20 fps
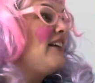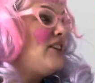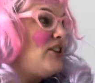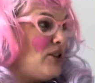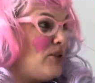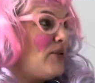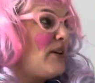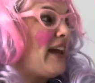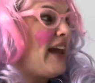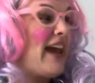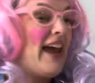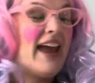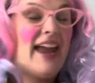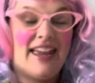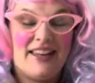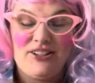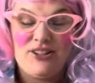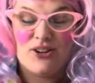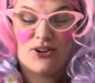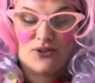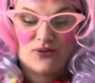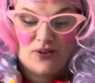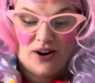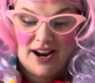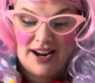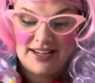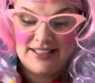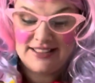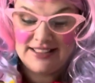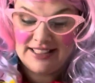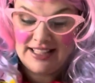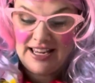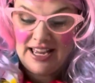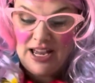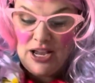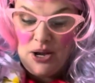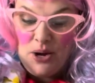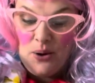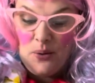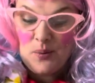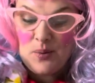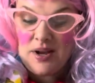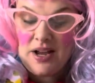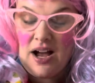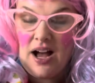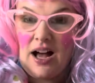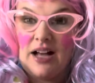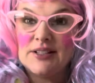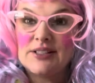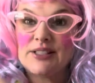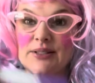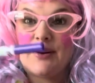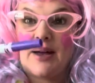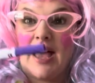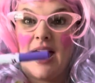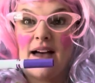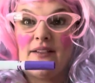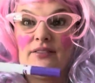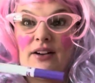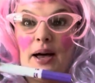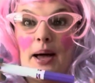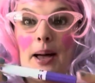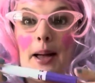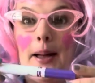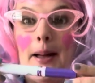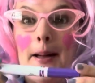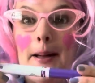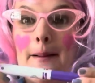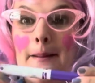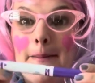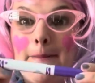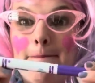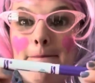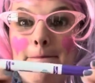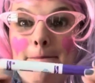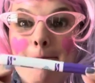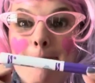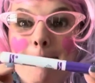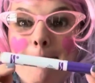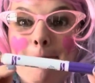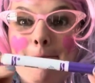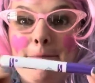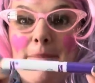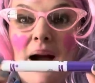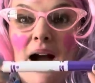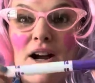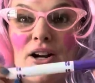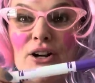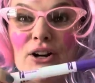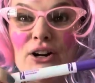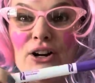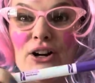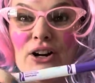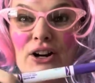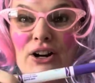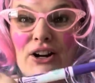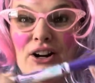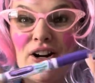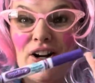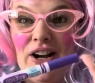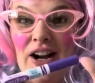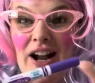You can. You're right. We also have a marker.